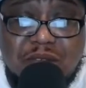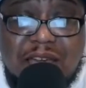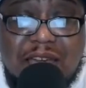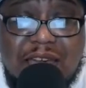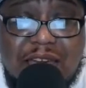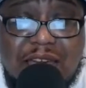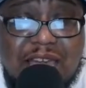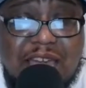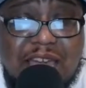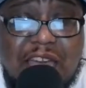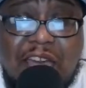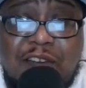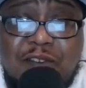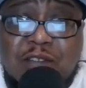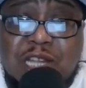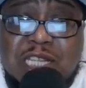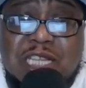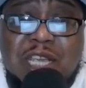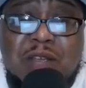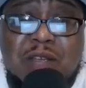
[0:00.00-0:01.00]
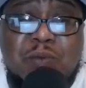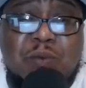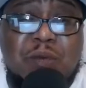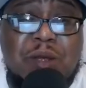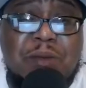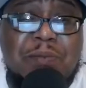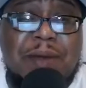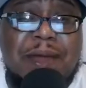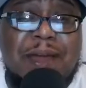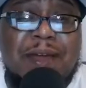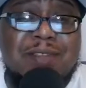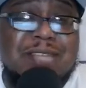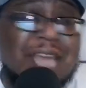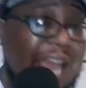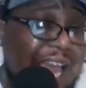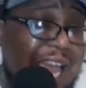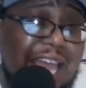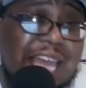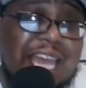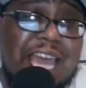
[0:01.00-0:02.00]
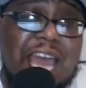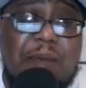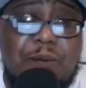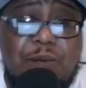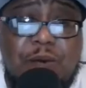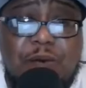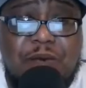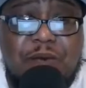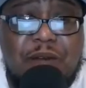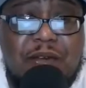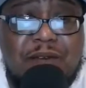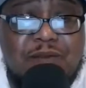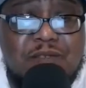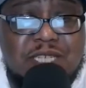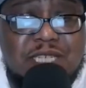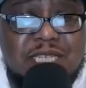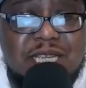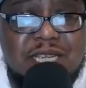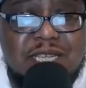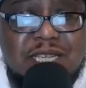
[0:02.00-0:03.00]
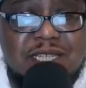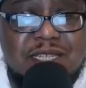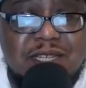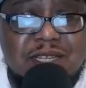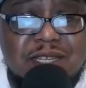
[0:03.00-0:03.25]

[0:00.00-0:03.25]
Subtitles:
and gave you 10 rebounds and gave you 5 assists.